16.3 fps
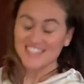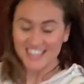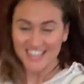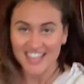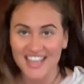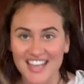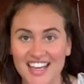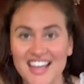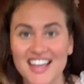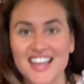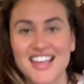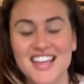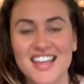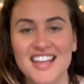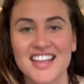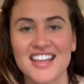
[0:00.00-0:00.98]

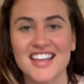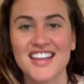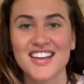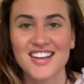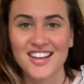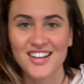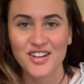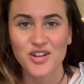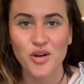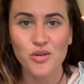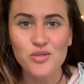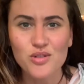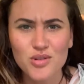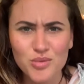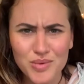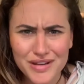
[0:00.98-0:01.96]
Okay,
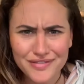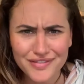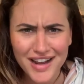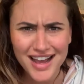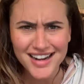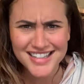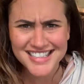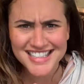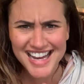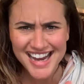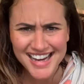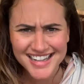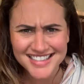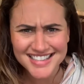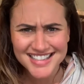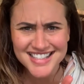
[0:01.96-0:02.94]
cool. We've got a
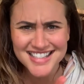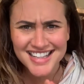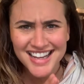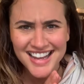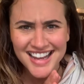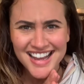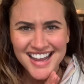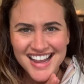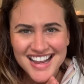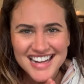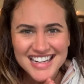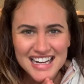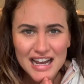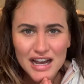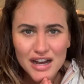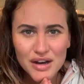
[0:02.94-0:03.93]
dance.
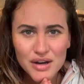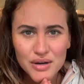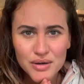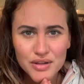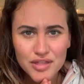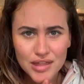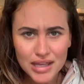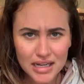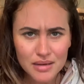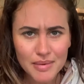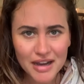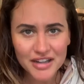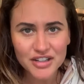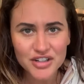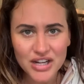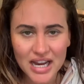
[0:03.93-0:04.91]
Now think
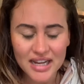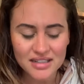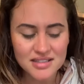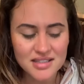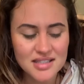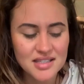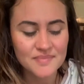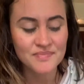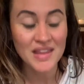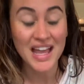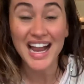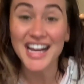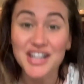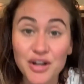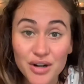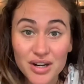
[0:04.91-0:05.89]
about your dance.
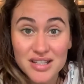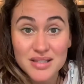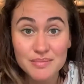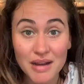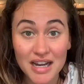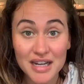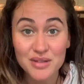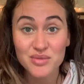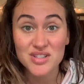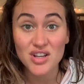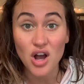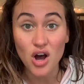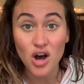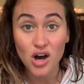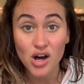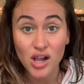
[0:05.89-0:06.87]
I noticed mine was
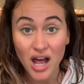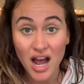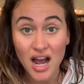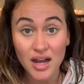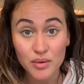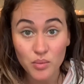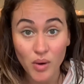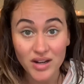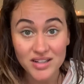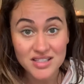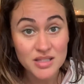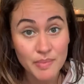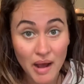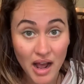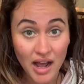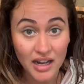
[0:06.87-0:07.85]
all on one
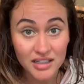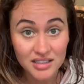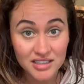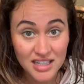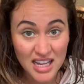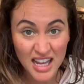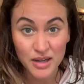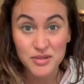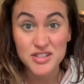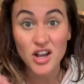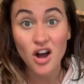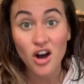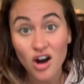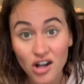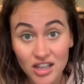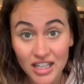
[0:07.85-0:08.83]
spot, and it was
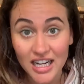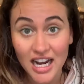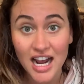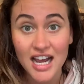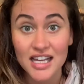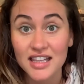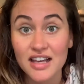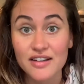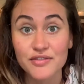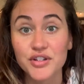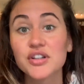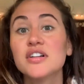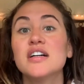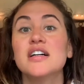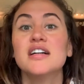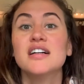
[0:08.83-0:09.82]
all on a high level.